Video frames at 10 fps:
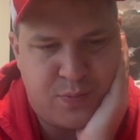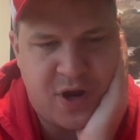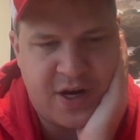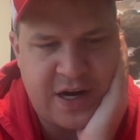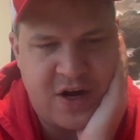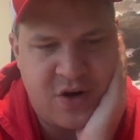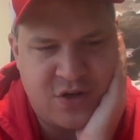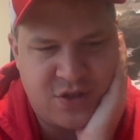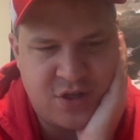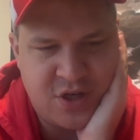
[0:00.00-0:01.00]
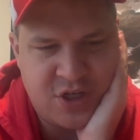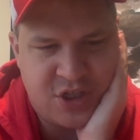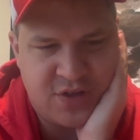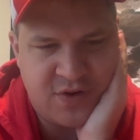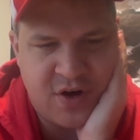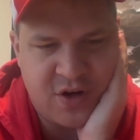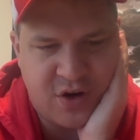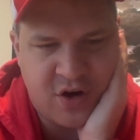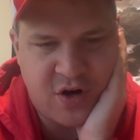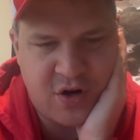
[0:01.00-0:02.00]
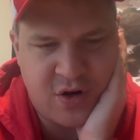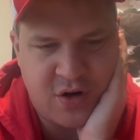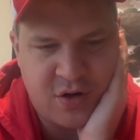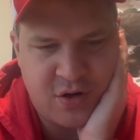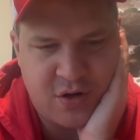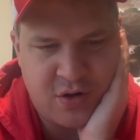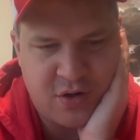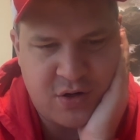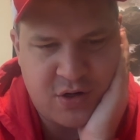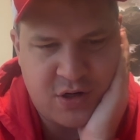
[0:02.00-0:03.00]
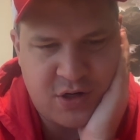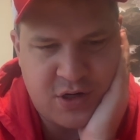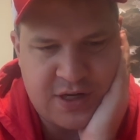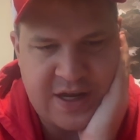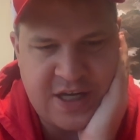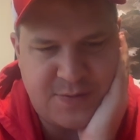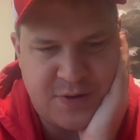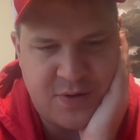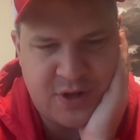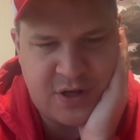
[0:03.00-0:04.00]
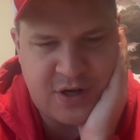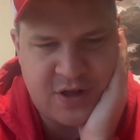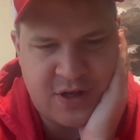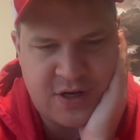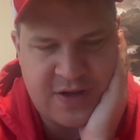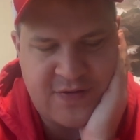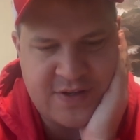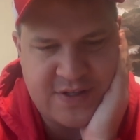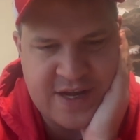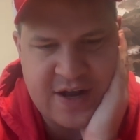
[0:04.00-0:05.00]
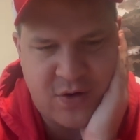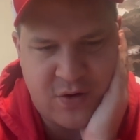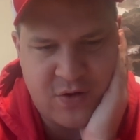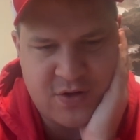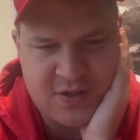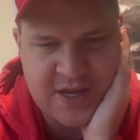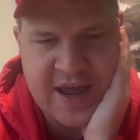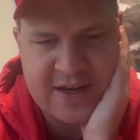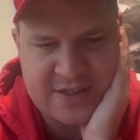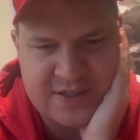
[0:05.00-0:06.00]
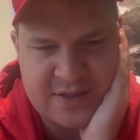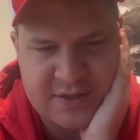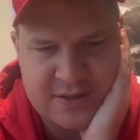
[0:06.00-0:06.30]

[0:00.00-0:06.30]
Buccaneers, Javon Carter, he has been really good. The defense tackle sacks.